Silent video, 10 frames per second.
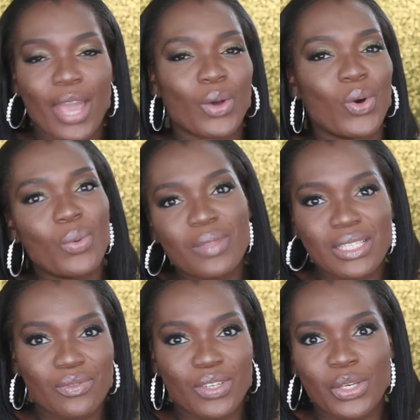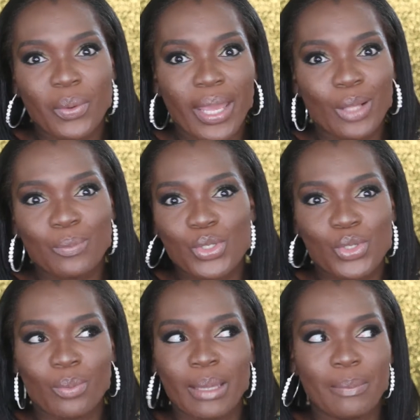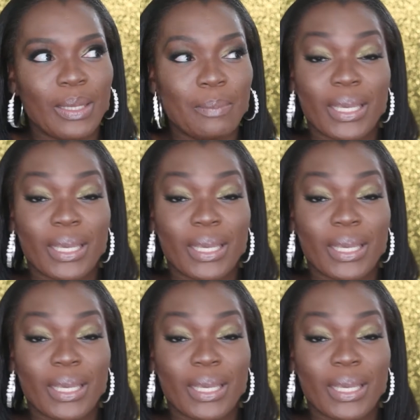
I hope this video helped you maybe